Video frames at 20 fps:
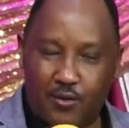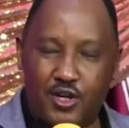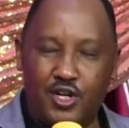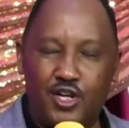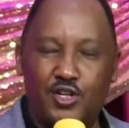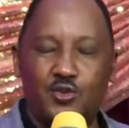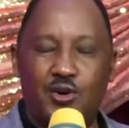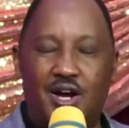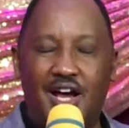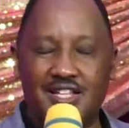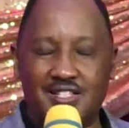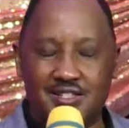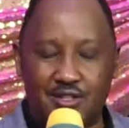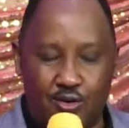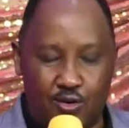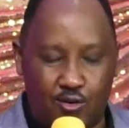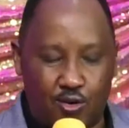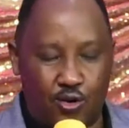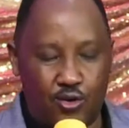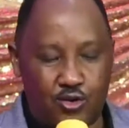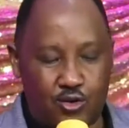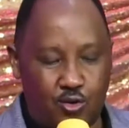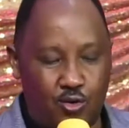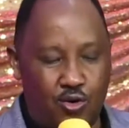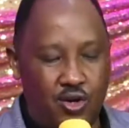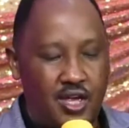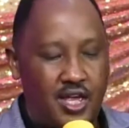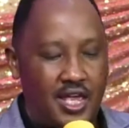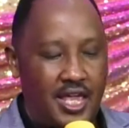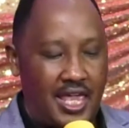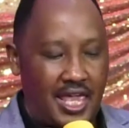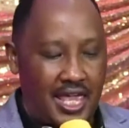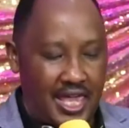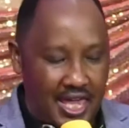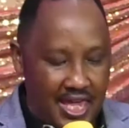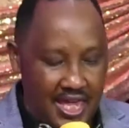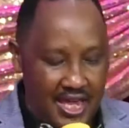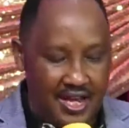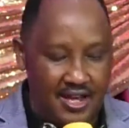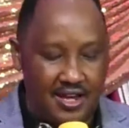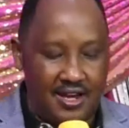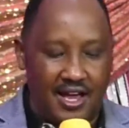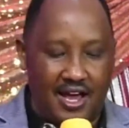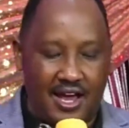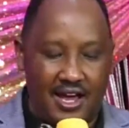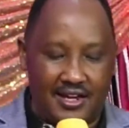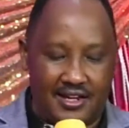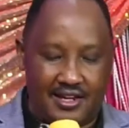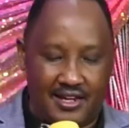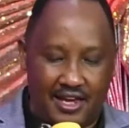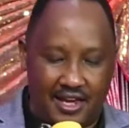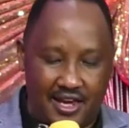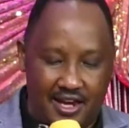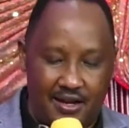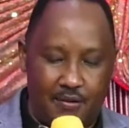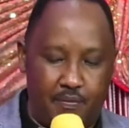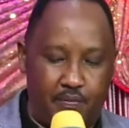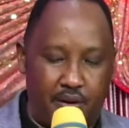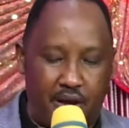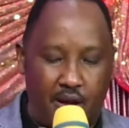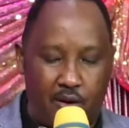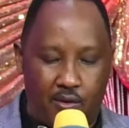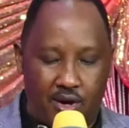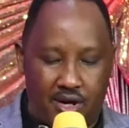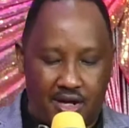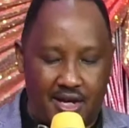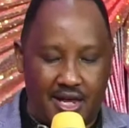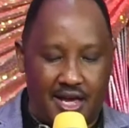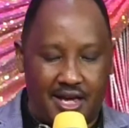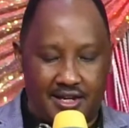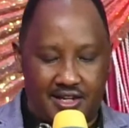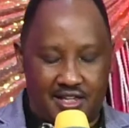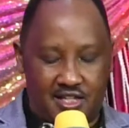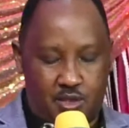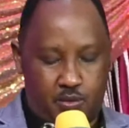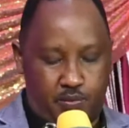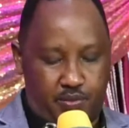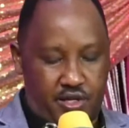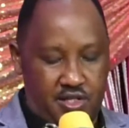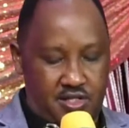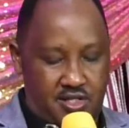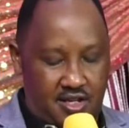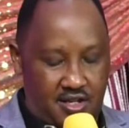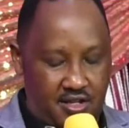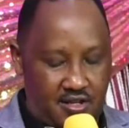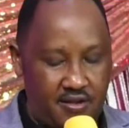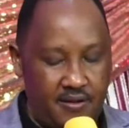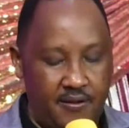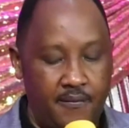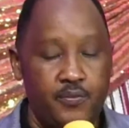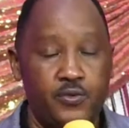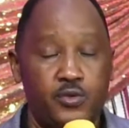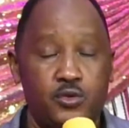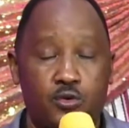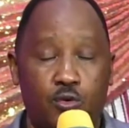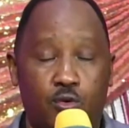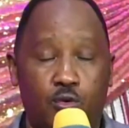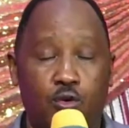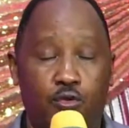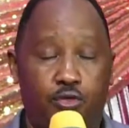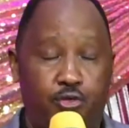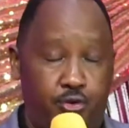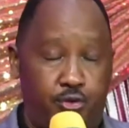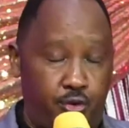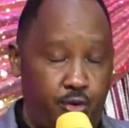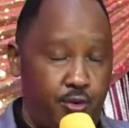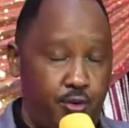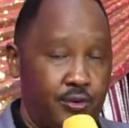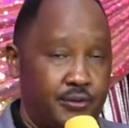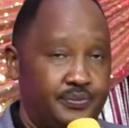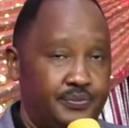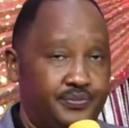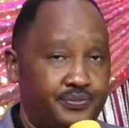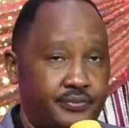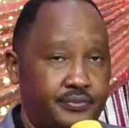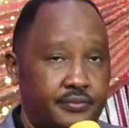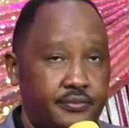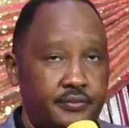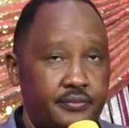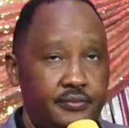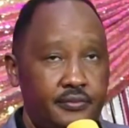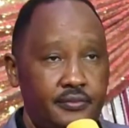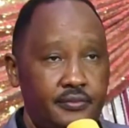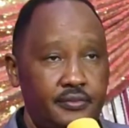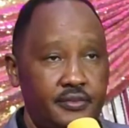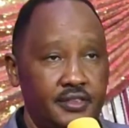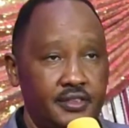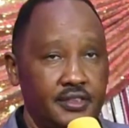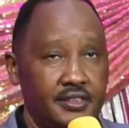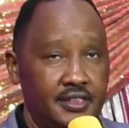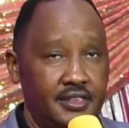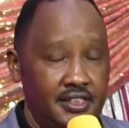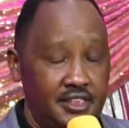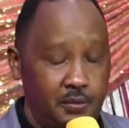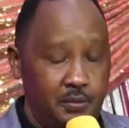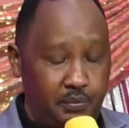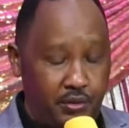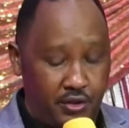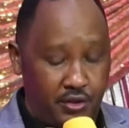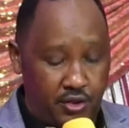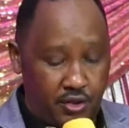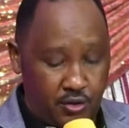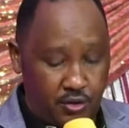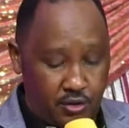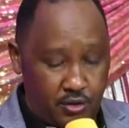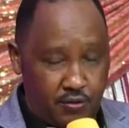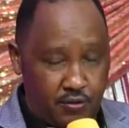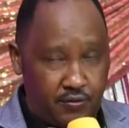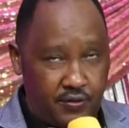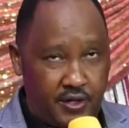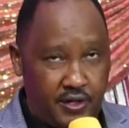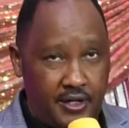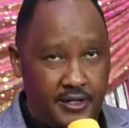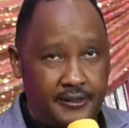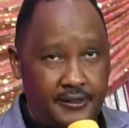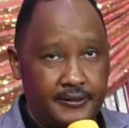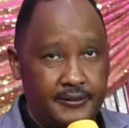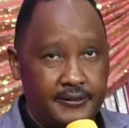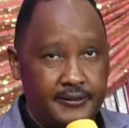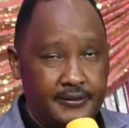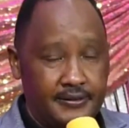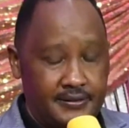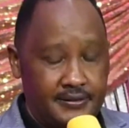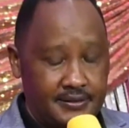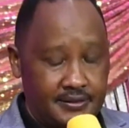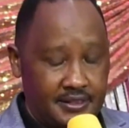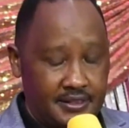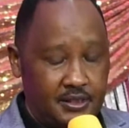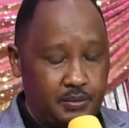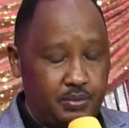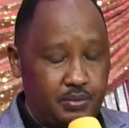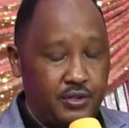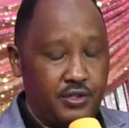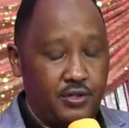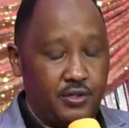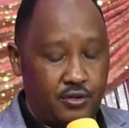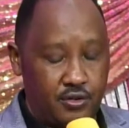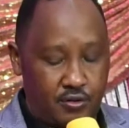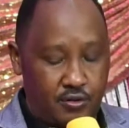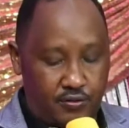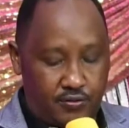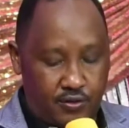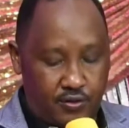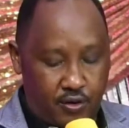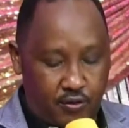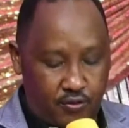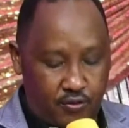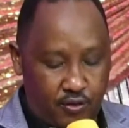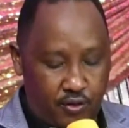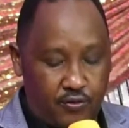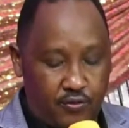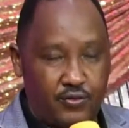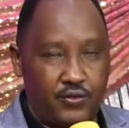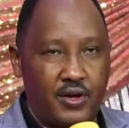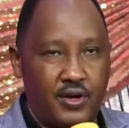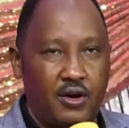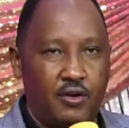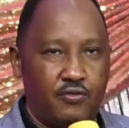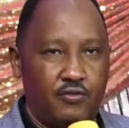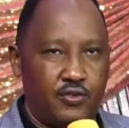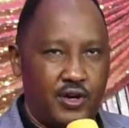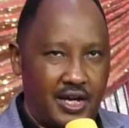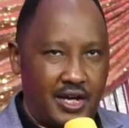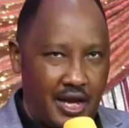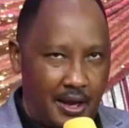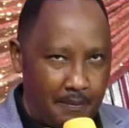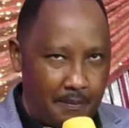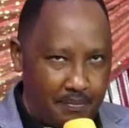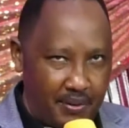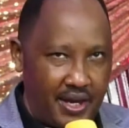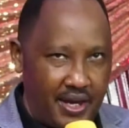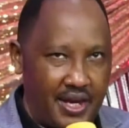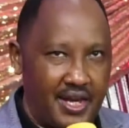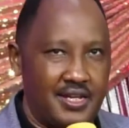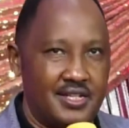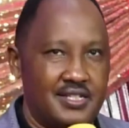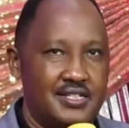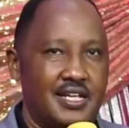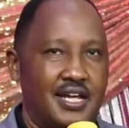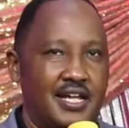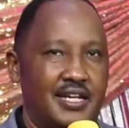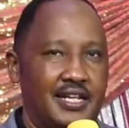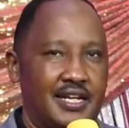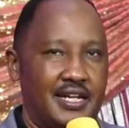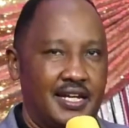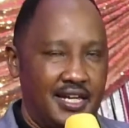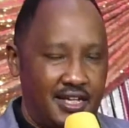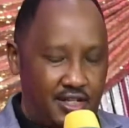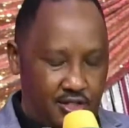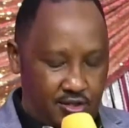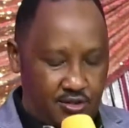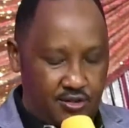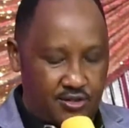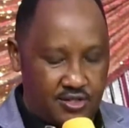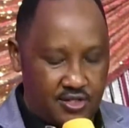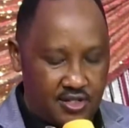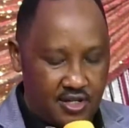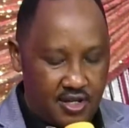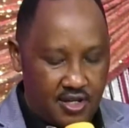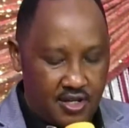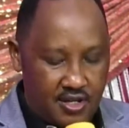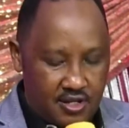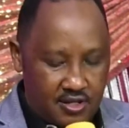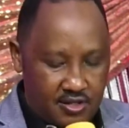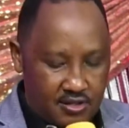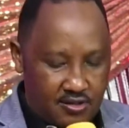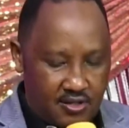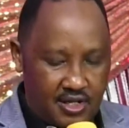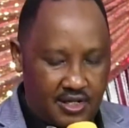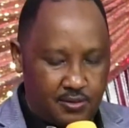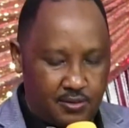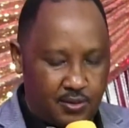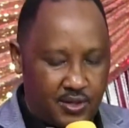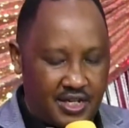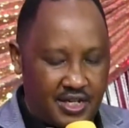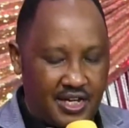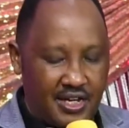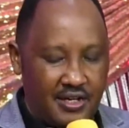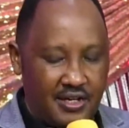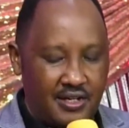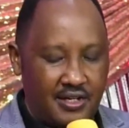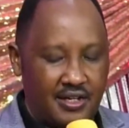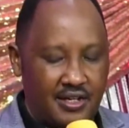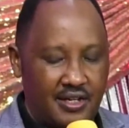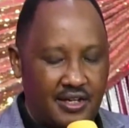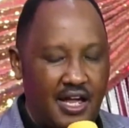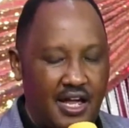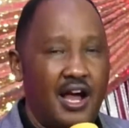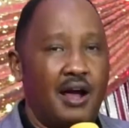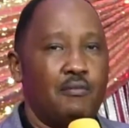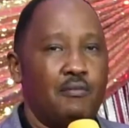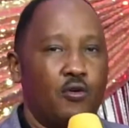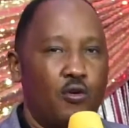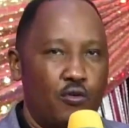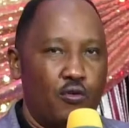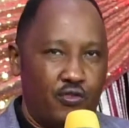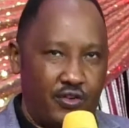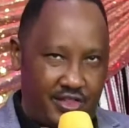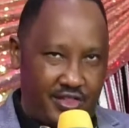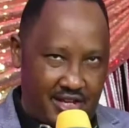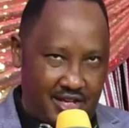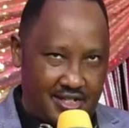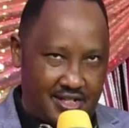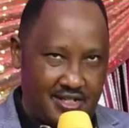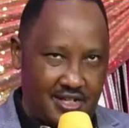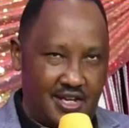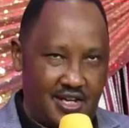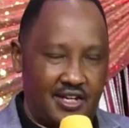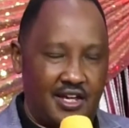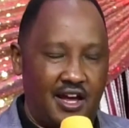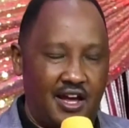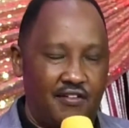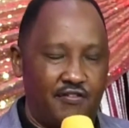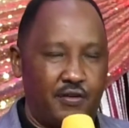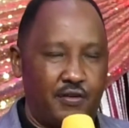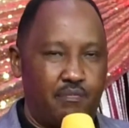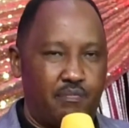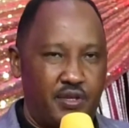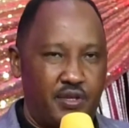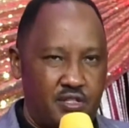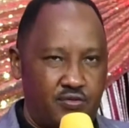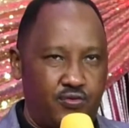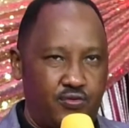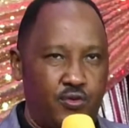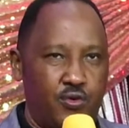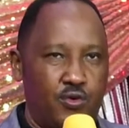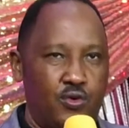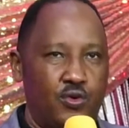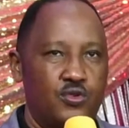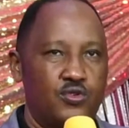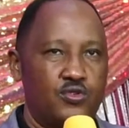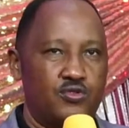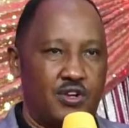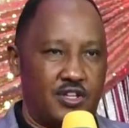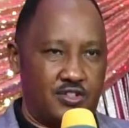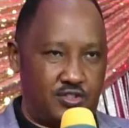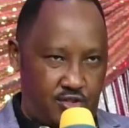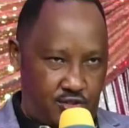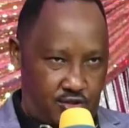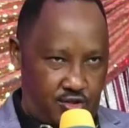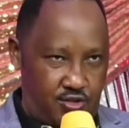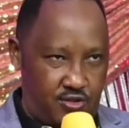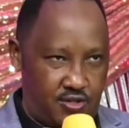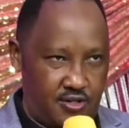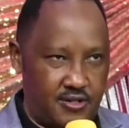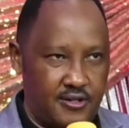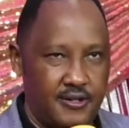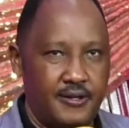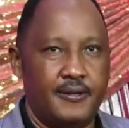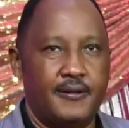We need to ask God to heal and help our land, especially to go through this period of uh, this period of, of, of, of, campaigns and elections so that we can come over that and have a peaceful transition.